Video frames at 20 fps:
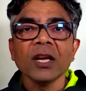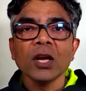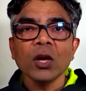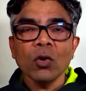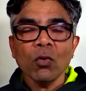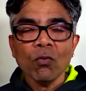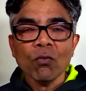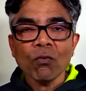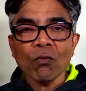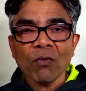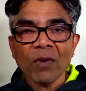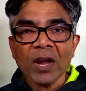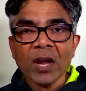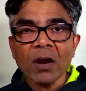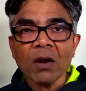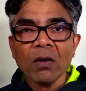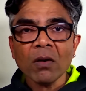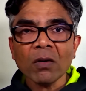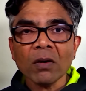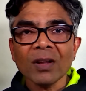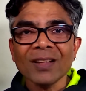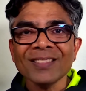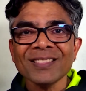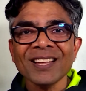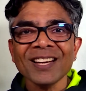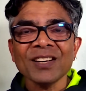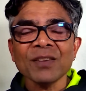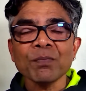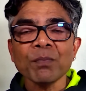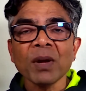where
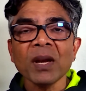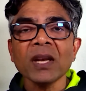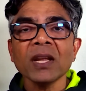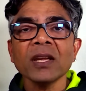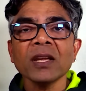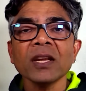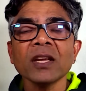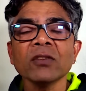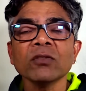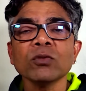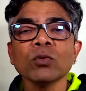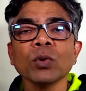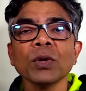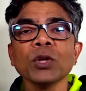that money is going